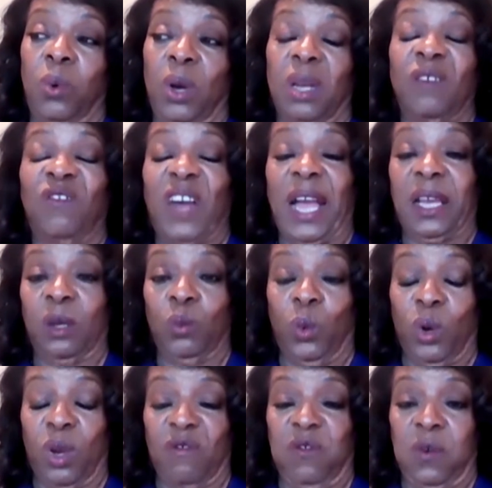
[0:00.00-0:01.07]
if I could
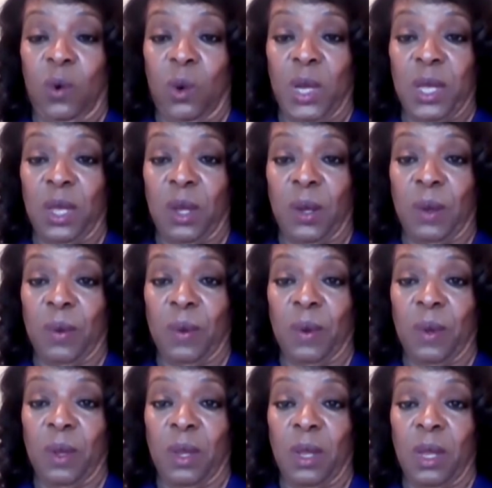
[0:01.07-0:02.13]
work for you?
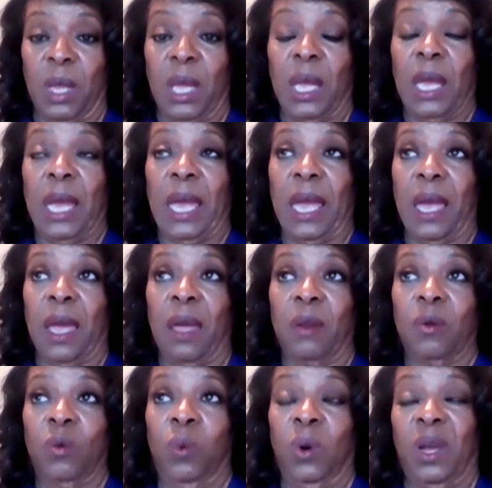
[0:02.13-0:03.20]

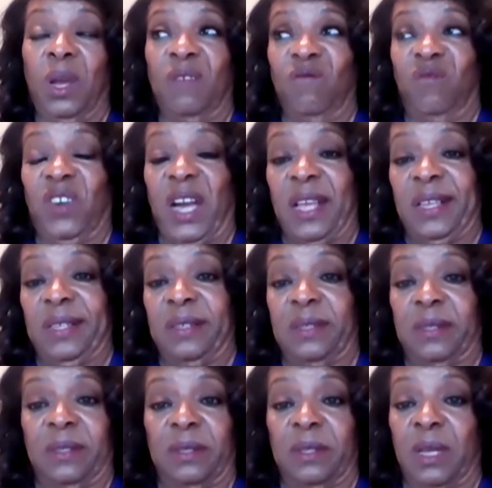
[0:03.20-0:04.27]
And what
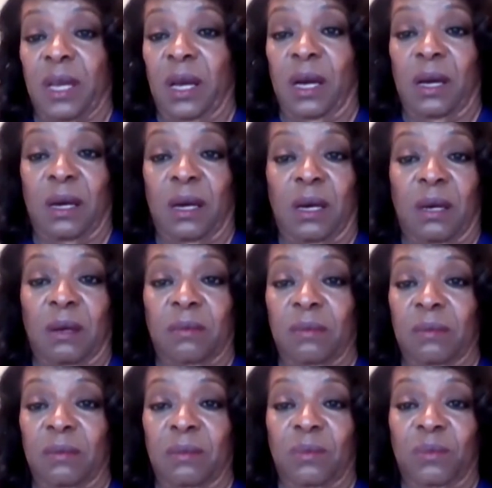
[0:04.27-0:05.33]
advice
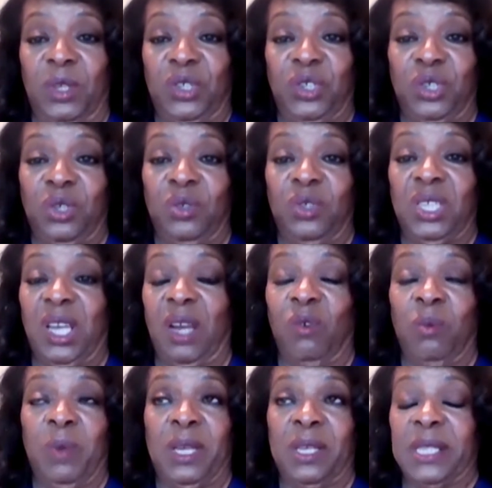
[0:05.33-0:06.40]
would you share
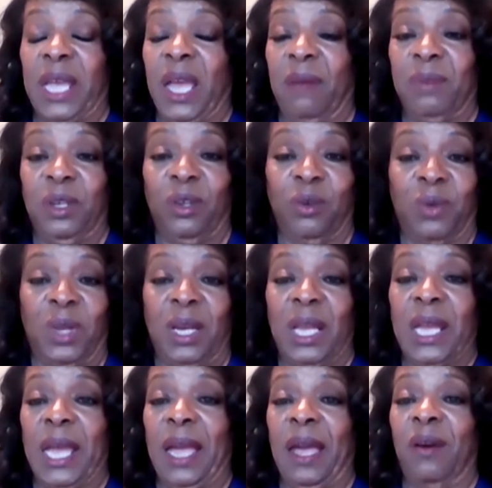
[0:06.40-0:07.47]
with me? Because I have a degree in
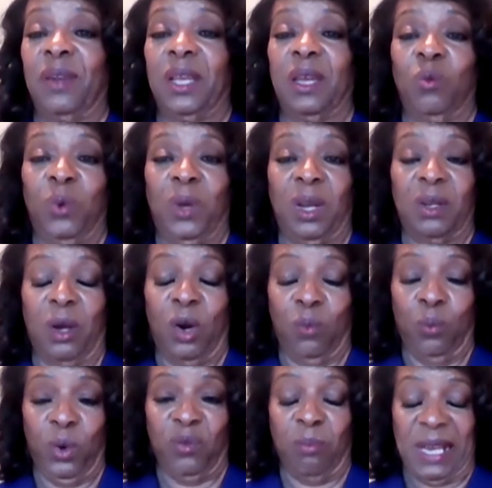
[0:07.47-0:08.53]
accounting and went
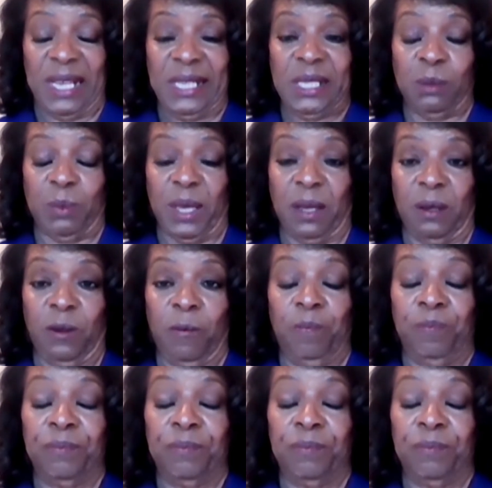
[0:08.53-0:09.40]
up with my spiel.